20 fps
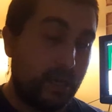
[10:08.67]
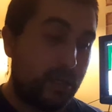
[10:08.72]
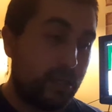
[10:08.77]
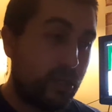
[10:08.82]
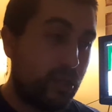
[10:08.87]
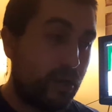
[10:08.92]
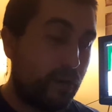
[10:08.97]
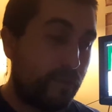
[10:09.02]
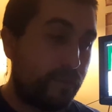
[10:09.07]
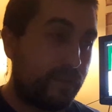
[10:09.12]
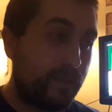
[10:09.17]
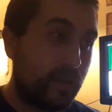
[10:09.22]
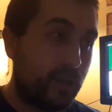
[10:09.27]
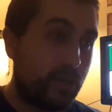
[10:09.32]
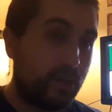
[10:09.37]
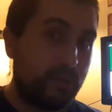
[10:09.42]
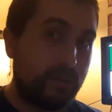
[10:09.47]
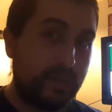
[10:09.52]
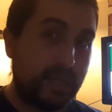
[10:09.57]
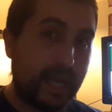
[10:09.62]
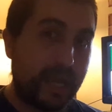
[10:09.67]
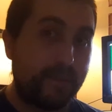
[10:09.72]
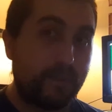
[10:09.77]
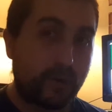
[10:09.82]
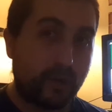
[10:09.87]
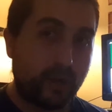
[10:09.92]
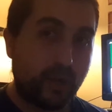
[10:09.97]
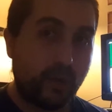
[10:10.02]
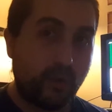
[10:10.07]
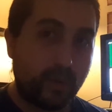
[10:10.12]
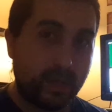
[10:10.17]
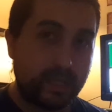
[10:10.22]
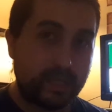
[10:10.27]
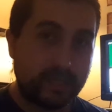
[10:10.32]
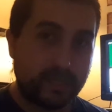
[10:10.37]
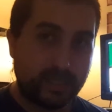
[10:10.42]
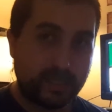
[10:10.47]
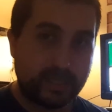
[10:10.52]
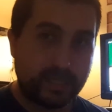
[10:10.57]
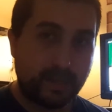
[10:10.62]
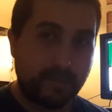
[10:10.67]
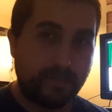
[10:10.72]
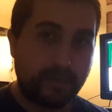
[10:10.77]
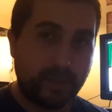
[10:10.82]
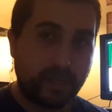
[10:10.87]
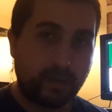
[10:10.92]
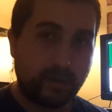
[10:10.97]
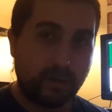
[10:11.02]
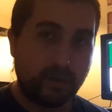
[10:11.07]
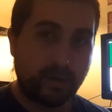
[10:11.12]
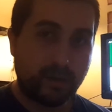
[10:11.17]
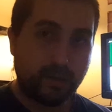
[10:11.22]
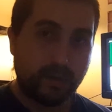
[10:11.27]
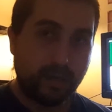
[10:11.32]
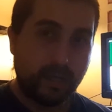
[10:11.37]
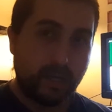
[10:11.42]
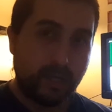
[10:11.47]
You don't feel your labor go into something, or